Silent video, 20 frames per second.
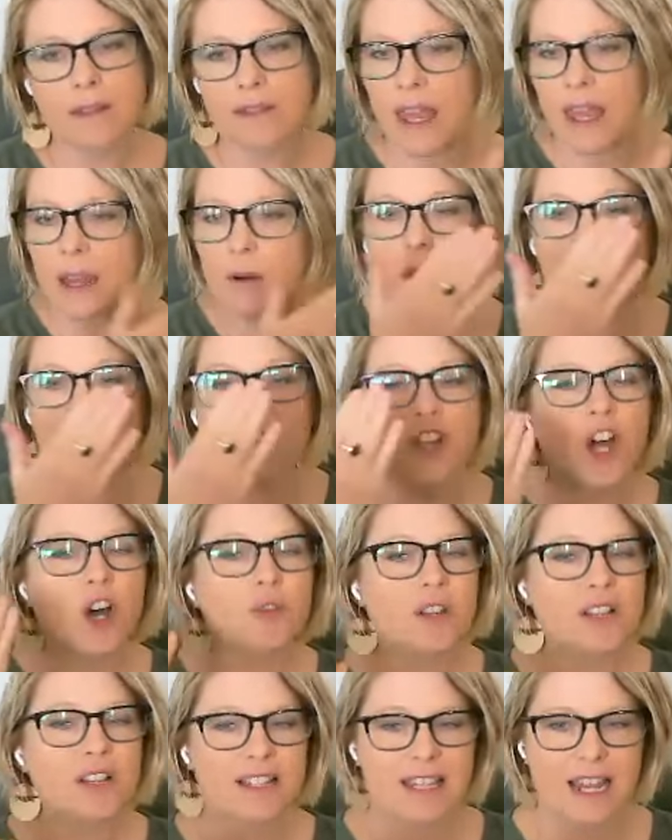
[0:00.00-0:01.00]

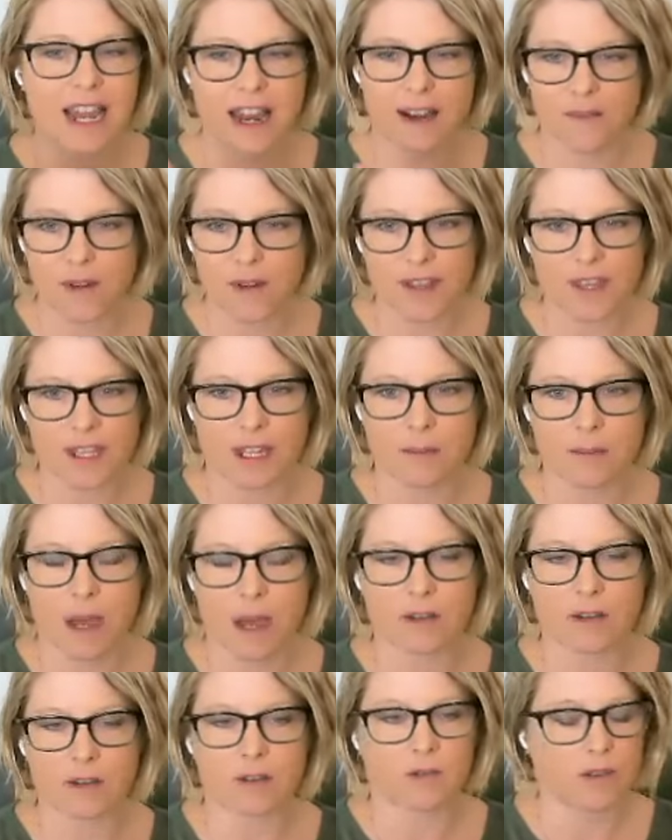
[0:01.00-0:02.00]
notice everything
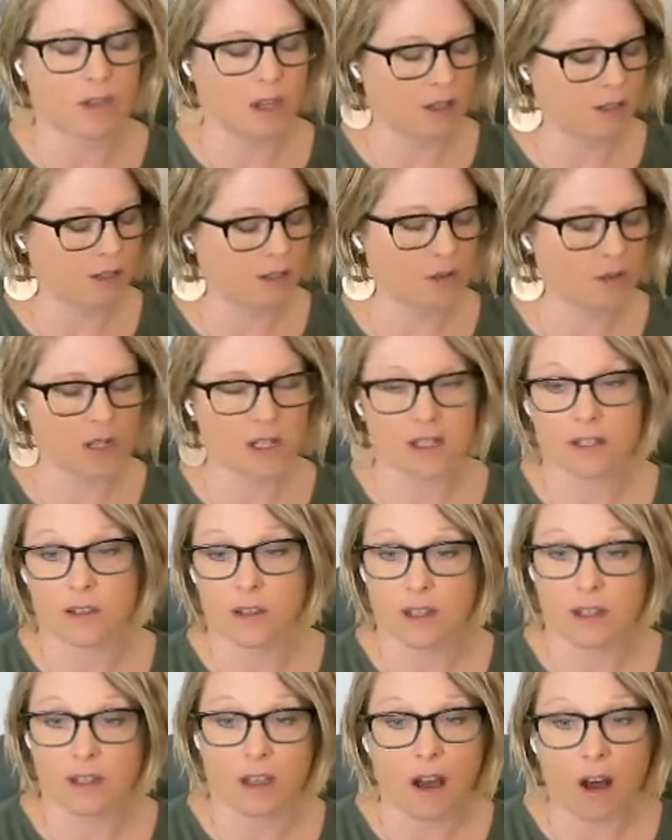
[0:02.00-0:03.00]
about you. They'll
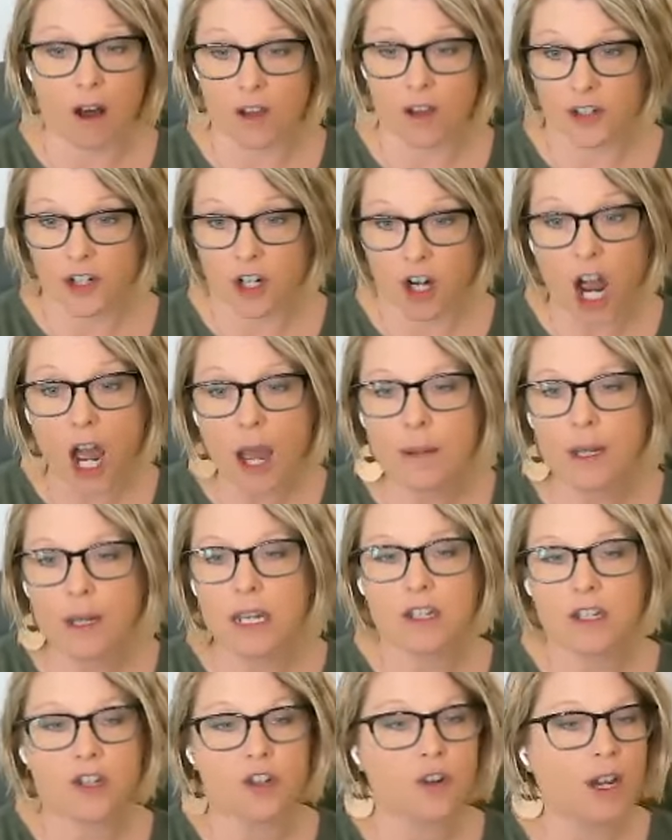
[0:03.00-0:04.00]
notice all your
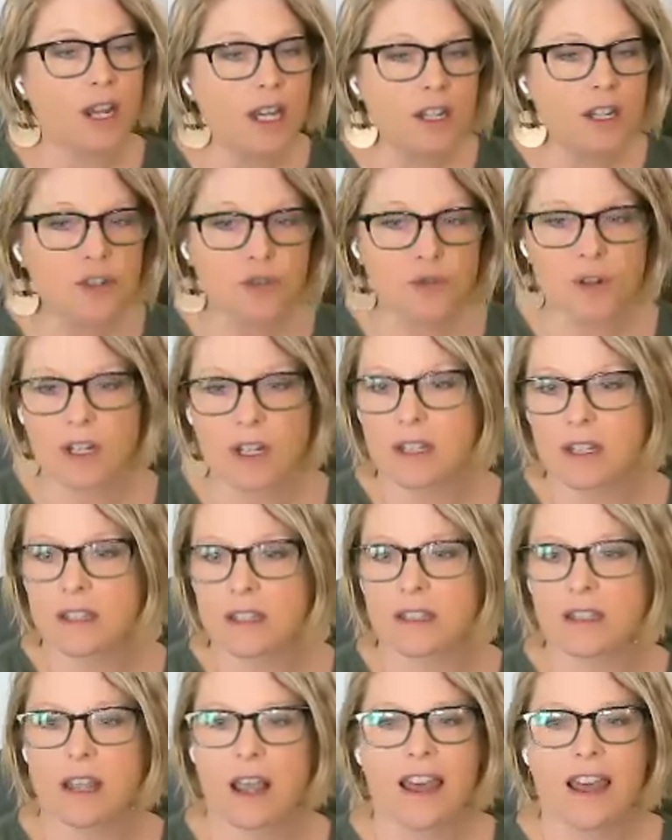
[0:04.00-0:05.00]
hobbies, your
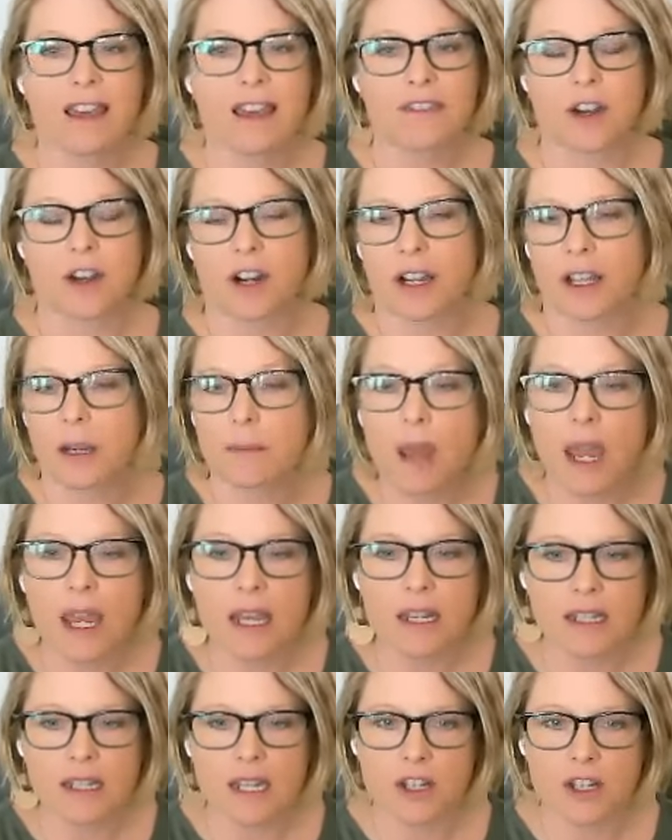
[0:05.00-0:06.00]
interests. They're going to
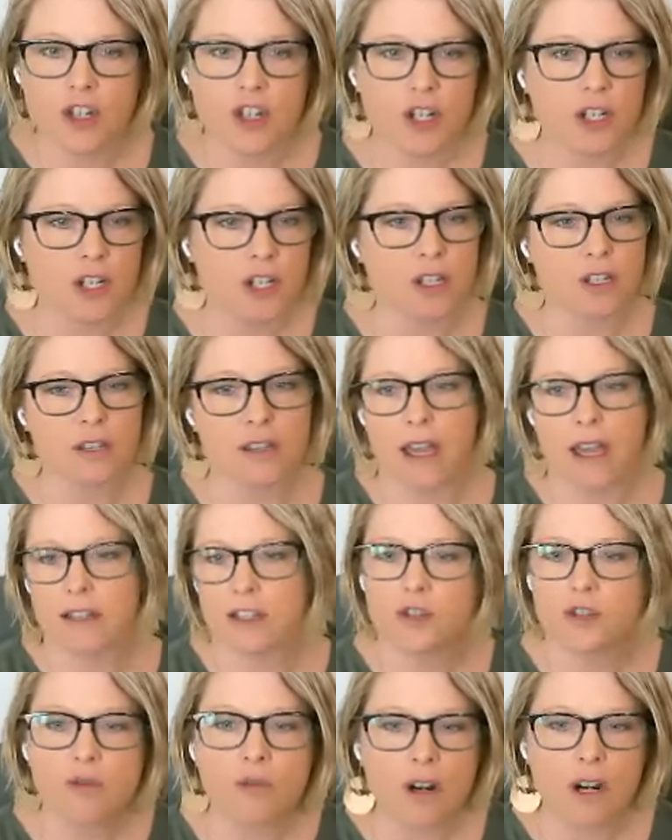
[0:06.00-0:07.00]
pay attention to that
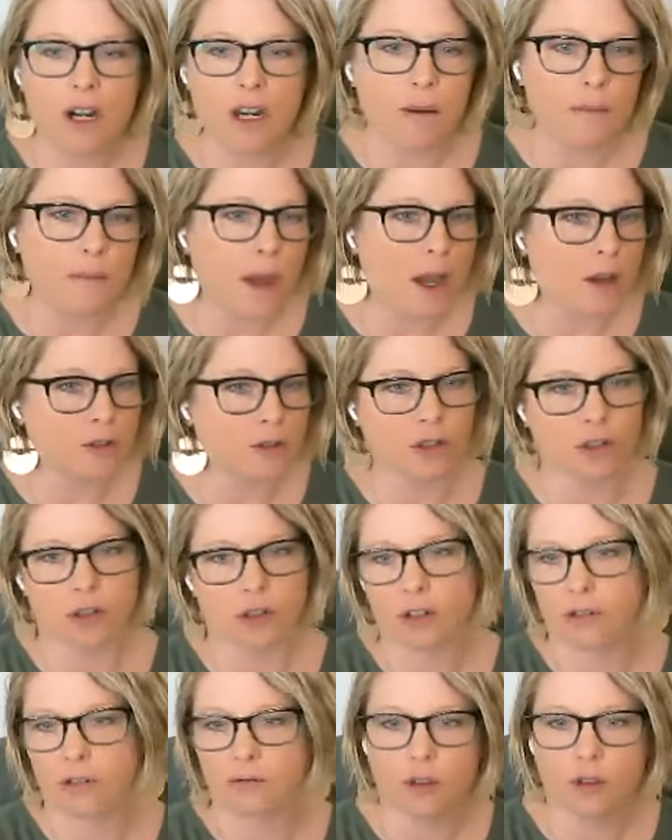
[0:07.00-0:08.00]
story about
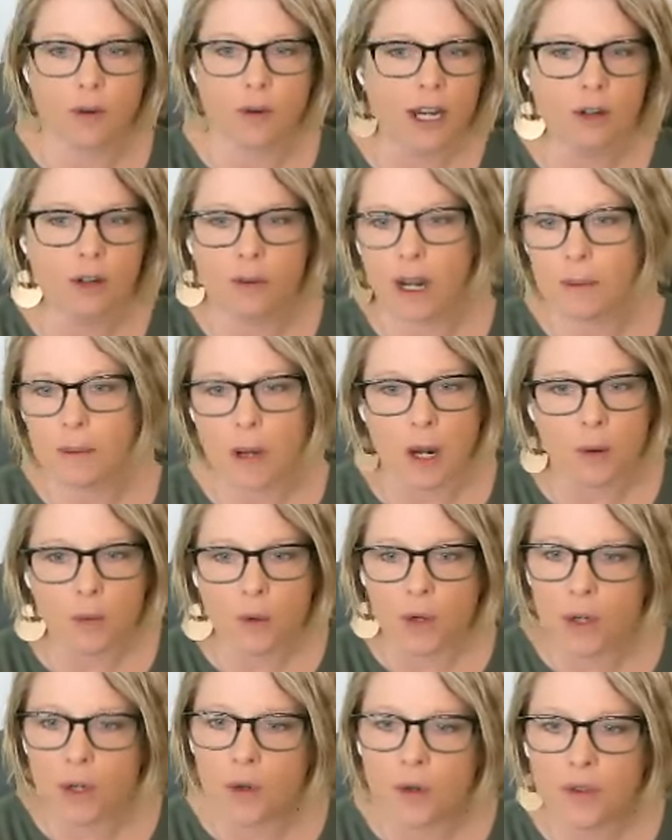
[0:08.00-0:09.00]
your great grandma
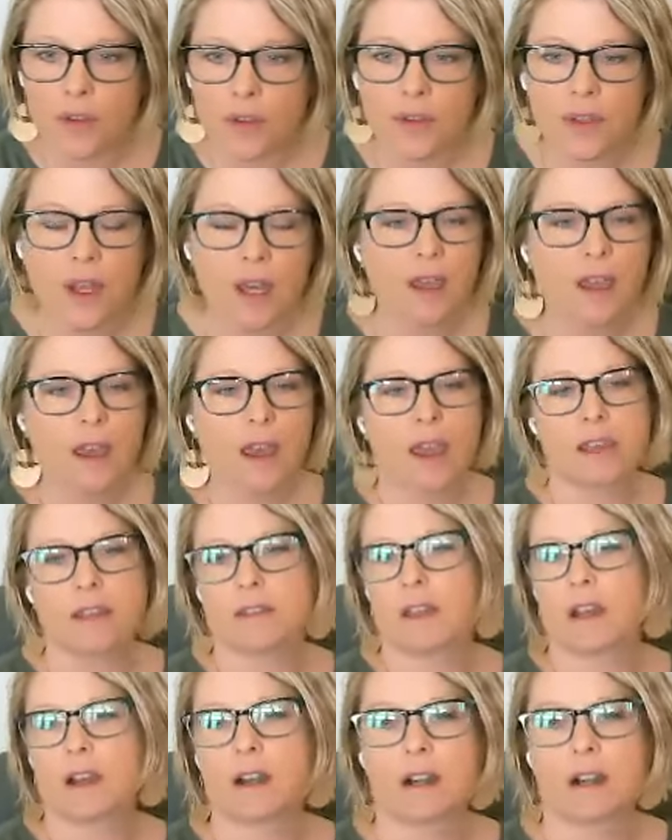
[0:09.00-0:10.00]
Ruth.
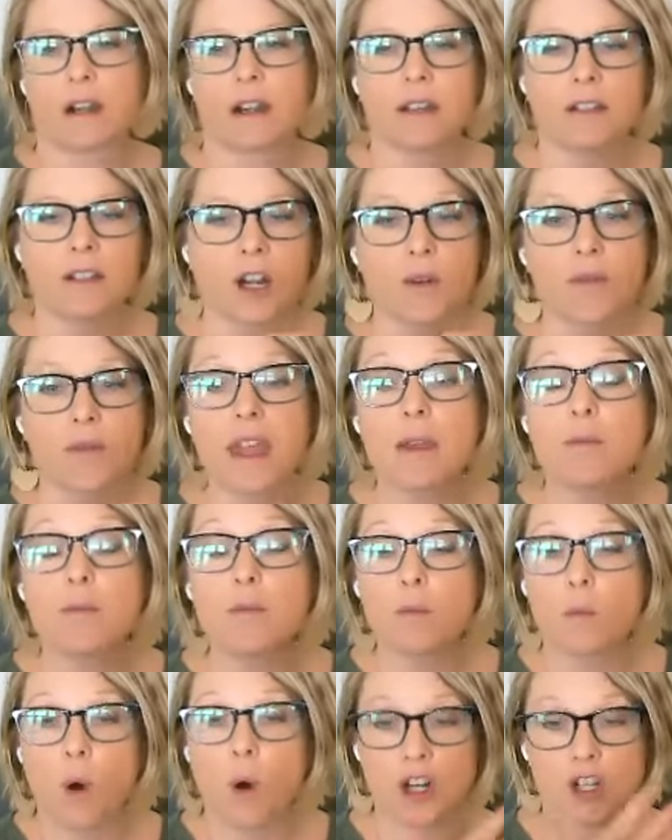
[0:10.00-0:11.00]
They're, you know,
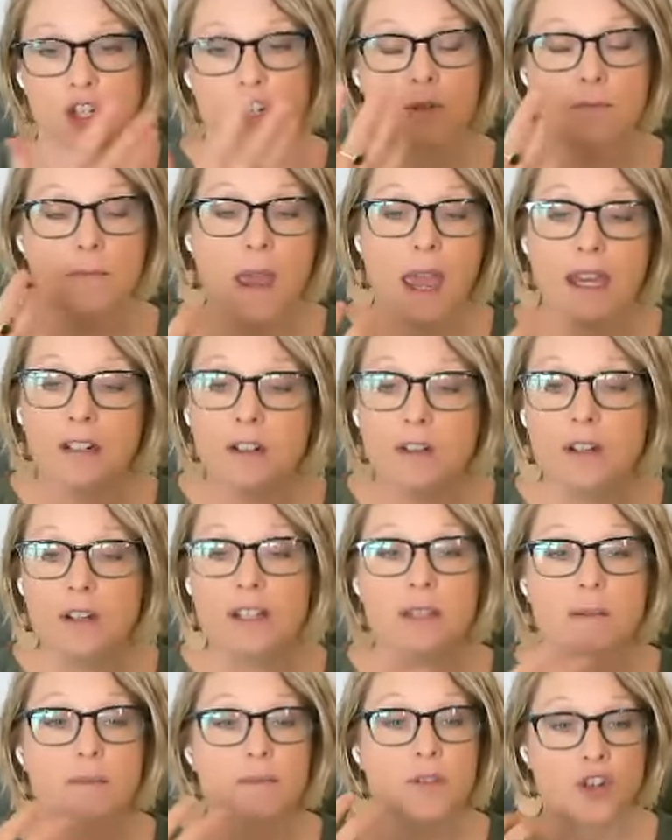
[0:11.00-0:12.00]
they watch your
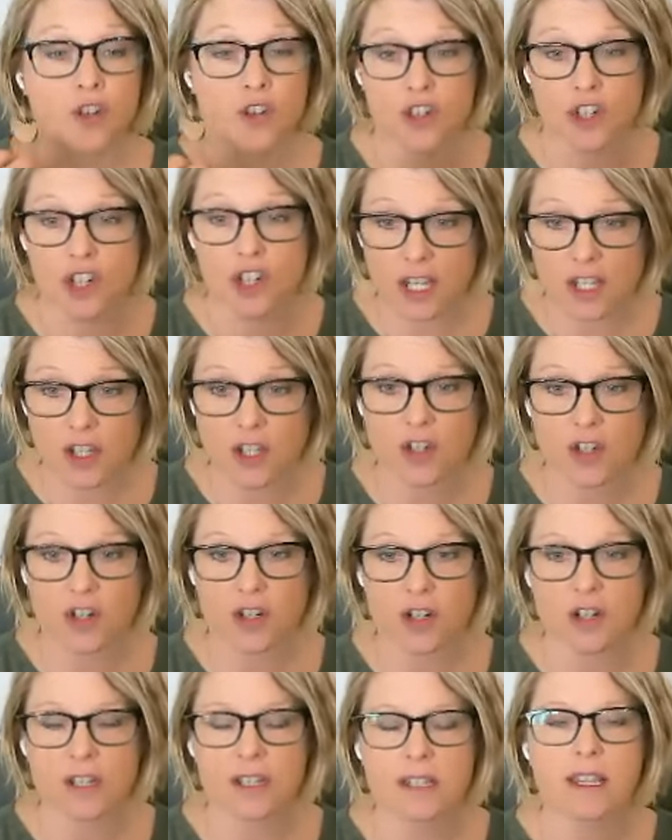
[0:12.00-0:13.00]
mannerisms, your
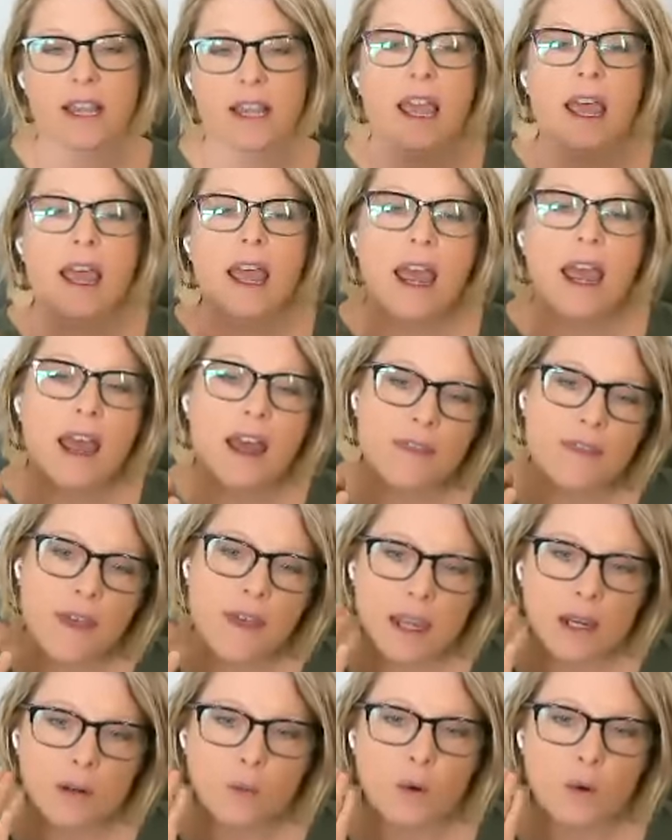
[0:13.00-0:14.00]
gestures, and
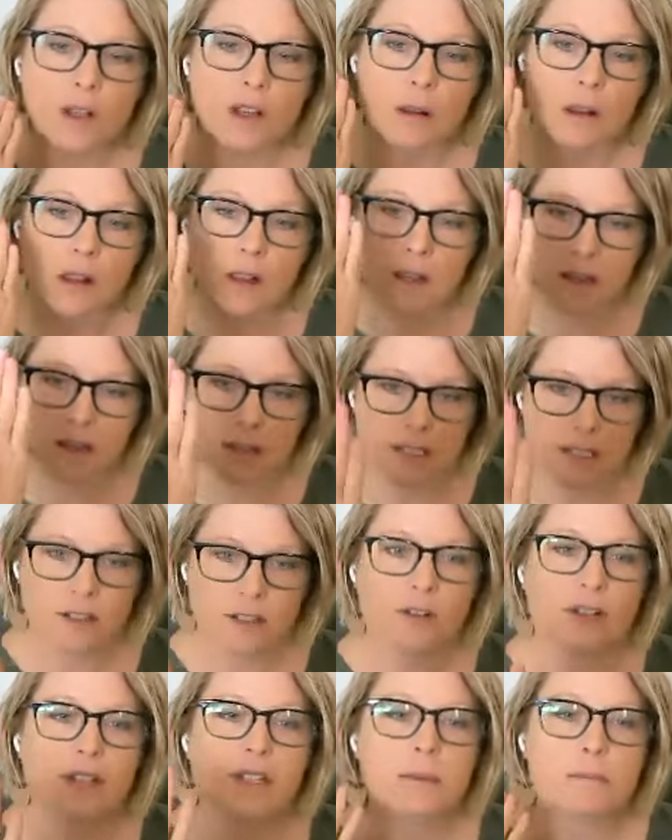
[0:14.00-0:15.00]
they will
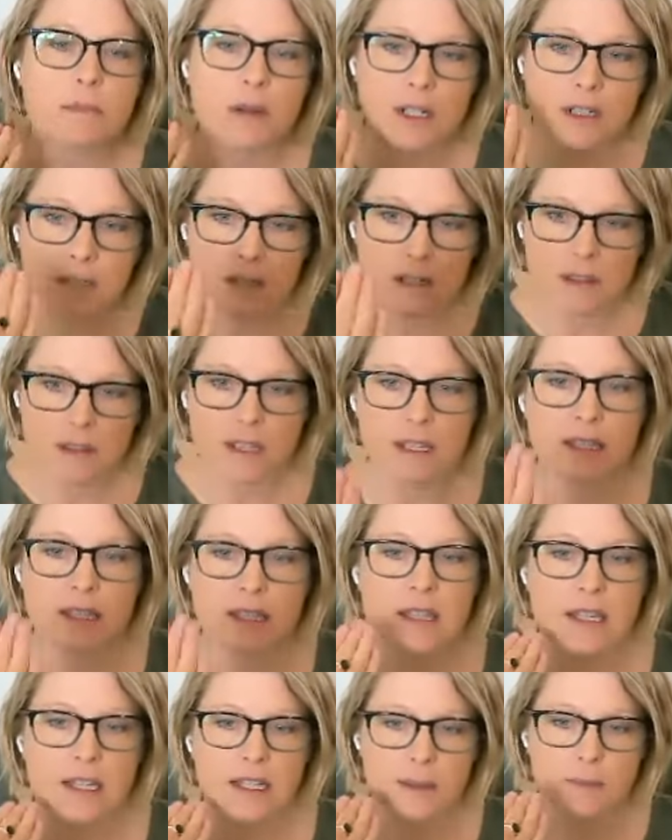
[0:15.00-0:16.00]
literally mirror
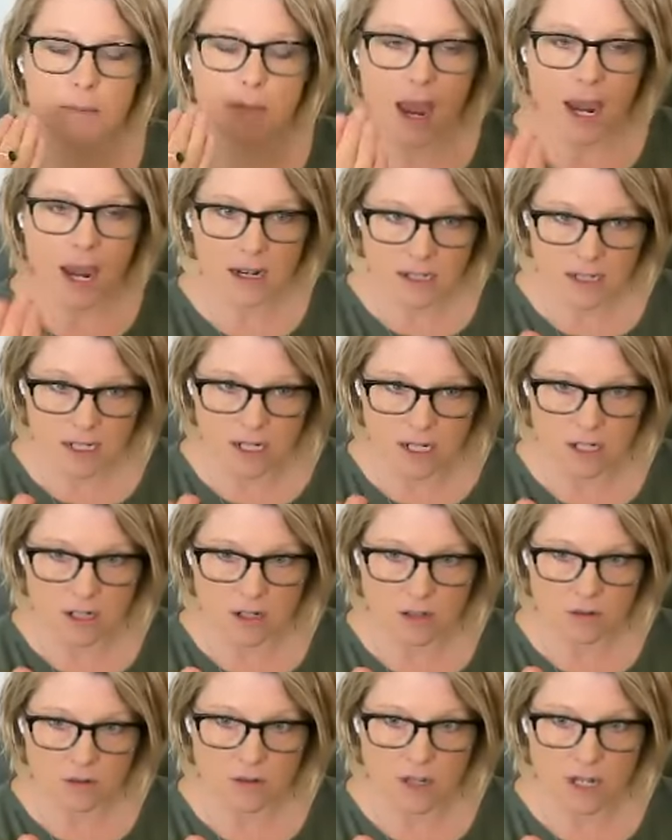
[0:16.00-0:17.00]
these things back to
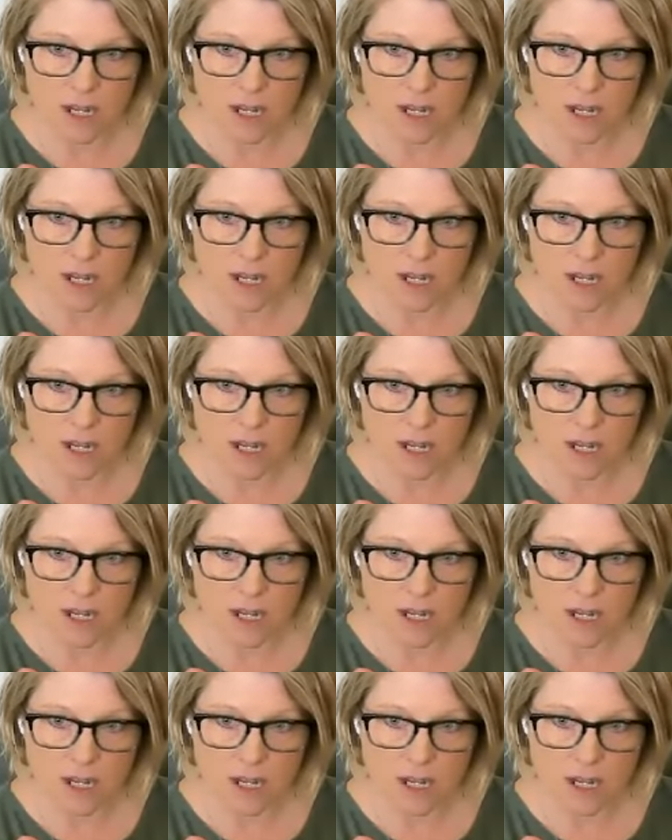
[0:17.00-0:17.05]
you.